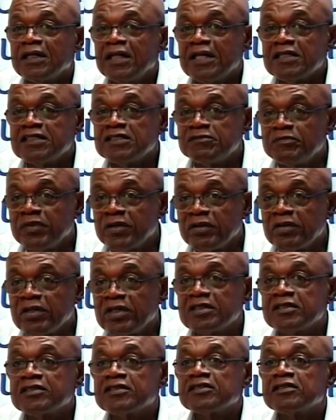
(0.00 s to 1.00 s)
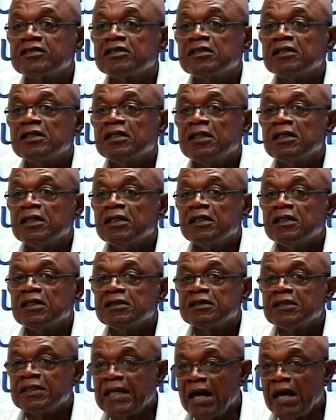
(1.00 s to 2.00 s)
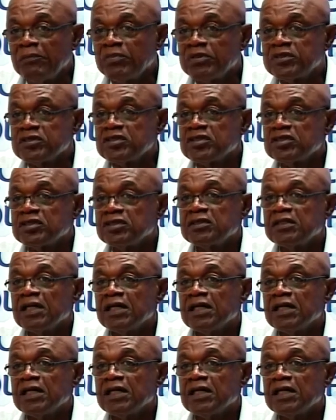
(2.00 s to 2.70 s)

experience to that position